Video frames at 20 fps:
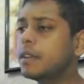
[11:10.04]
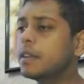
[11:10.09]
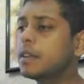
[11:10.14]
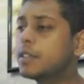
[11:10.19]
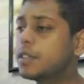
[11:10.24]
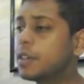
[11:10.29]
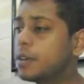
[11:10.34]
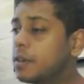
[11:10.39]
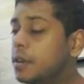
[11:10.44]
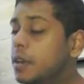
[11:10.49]

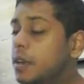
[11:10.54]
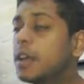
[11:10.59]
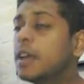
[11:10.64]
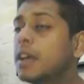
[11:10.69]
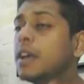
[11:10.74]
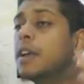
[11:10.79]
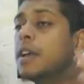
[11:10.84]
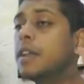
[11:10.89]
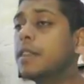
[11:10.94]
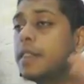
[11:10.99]
So
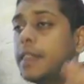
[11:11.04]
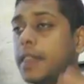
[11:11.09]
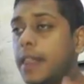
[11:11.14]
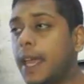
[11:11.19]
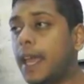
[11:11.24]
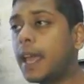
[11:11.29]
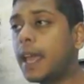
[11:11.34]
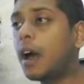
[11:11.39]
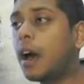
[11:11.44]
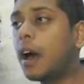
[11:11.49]

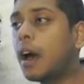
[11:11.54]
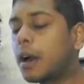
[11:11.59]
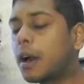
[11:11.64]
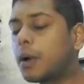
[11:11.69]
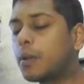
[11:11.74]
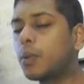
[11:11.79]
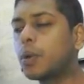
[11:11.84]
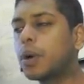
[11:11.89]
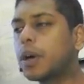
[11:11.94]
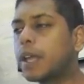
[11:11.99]
they are
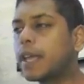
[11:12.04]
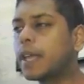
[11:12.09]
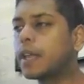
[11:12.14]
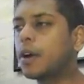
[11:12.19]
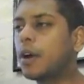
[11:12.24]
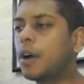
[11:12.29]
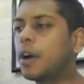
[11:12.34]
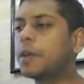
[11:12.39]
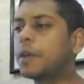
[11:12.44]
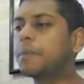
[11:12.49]
working
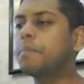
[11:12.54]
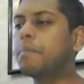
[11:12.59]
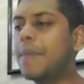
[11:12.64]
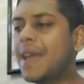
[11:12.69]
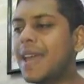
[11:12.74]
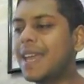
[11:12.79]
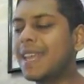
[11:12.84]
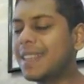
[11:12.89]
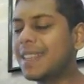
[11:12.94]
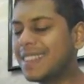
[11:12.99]
on
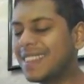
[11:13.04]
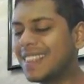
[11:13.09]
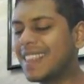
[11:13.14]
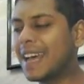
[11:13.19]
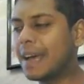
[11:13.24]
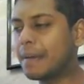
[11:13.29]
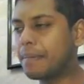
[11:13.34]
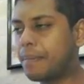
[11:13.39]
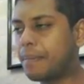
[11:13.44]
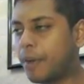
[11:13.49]
making
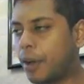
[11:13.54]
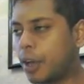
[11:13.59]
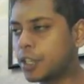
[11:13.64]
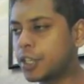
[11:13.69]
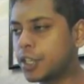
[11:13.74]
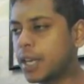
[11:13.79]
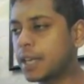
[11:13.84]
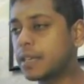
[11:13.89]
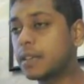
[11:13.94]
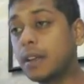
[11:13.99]
their
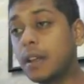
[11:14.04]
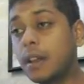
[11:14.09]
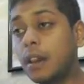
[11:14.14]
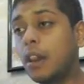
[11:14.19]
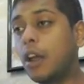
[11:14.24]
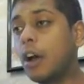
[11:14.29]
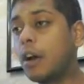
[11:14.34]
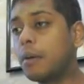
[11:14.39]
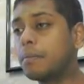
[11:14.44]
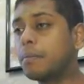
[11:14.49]
project a
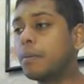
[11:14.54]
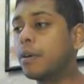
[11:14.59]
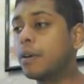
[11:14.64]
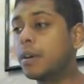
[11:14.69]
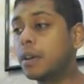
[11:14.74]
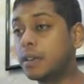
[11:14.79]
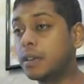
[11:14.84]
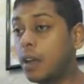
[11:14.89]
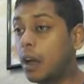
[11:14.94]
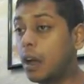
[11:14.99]
lot
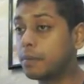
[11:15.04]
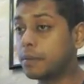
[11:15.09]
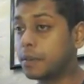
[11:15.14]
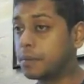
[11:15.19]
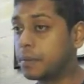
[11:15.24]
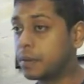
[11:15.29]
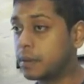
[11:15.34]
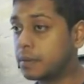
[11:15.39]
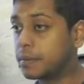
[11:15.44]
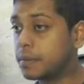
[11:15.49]
more
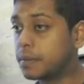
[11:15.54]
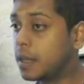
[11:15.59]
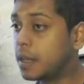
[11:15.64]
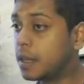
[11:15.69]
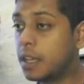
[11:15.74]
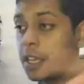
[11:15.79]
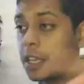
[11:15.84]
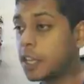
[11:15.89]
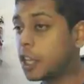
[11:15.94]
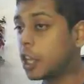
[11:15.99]
adoptable.
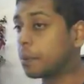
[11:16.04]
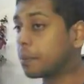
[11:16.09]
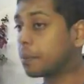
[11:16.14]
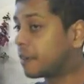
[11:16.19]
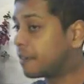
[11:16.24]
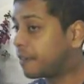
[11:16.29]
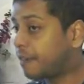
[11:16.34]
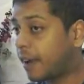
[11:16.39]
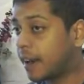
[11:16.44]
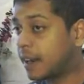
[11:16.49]

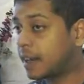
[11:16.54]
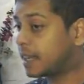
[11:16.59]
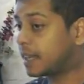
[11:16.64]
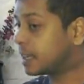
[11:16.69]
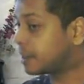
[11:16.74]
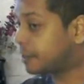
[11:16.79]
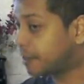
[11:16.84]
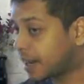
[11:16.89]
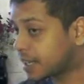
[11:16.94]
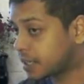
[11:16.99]
Human-friendly
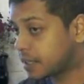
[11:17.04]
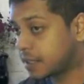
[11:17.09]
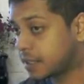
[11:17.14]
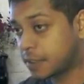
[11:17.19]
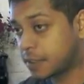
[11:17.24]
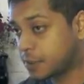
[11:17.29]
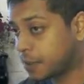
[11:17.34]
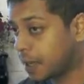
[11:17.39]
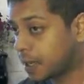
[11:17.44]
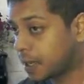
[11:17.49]
addresses
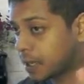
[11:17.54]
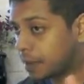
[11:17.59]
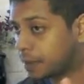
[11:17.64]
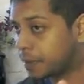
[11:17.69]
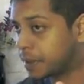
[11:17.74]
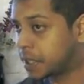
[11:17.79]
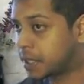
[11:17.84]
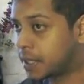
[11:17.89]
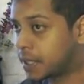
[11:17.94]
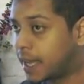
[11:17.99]
as well
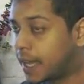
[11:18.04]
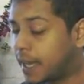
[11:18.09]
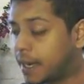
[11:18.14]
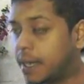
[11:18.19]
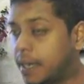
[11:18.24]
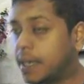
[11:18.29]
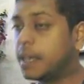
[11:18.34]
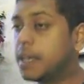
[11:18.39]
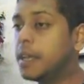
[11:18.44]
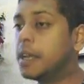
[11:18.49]
come into that.
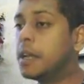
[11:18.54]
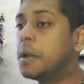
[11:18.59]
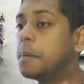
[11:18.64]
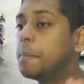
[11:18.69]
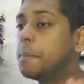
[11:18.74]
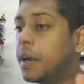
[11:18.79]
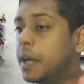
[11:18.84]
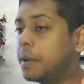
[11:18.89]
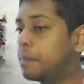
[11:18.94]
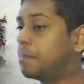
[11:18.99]

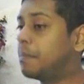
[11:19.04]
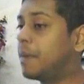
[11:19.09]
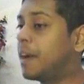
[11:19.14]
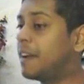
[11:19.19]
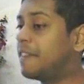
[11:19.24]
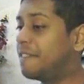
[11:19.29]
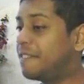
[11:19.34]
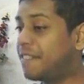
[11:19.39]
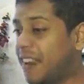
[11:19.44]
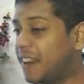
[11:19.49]
But
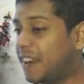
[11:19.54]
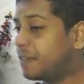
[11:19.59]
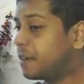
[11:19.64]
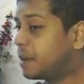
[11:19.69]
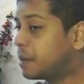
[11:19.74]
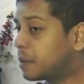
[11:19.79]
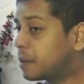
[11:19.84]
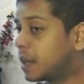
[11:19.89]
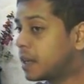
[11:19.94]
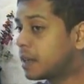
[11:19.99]
my
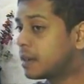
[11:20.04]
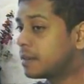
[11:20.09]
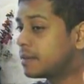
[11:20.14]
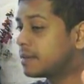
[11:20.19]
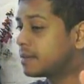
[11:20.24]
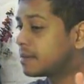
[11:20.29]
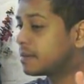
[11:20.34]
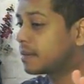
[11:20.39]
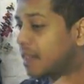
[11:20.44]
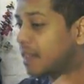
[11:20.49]
favorite one,
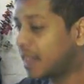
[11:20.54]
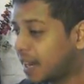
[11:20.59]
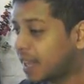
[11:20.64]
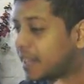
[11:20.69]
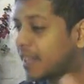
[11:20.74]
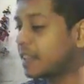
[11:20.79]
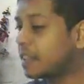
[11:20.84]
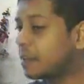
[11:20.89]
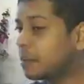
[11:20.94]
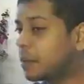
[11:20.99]
and I
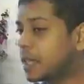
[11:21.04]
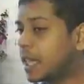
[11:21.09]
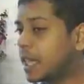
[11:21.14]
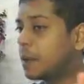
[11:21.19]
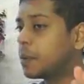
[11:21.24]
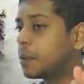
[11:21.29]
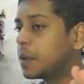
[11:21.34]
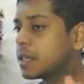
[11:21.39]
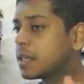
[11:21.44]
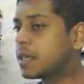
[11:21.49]
think the one
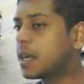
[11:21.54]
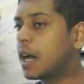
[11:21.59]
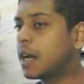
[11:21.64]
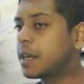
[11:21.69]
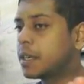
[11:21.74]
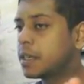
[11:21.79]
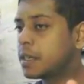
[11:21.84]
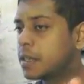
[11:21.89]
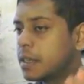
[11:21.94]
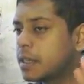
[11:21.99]
that will
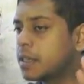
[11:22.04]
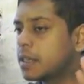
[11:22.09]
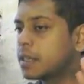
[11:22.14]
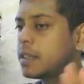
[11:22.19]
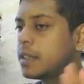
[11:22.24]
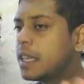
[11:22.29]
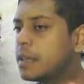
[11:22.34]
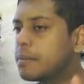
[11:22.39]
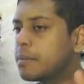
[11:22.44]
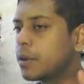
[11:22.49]
garner
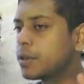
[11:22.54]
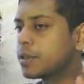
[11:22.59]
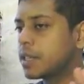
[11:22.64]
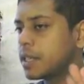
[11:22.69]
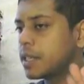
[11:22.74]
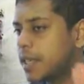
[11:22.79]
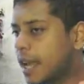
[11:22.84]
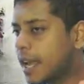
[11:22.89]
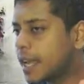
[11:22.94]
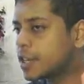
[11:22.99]
the most
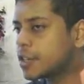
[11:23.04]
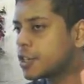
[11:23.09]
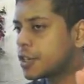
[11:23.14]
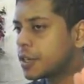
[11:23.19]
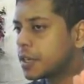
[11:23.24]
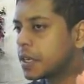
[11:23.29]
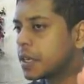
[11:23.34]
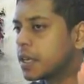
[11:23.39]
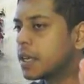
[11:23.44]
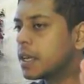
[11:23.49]

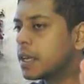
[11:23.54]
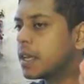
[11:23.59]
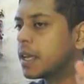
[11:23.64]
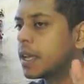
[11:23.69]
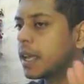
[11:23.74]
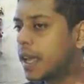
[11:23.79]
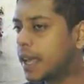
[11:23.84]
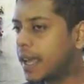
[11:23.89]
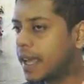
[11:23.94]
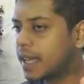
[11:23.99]
attention,
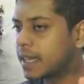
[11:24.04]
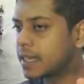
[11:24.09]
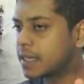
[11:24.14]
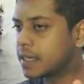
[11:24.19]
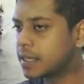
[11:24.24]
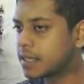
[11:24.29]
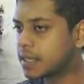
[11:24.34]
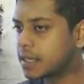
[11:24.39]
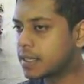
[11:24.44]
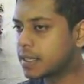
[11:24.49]

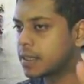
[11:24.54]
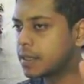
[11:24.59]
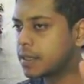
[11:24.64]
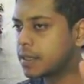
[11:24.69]
is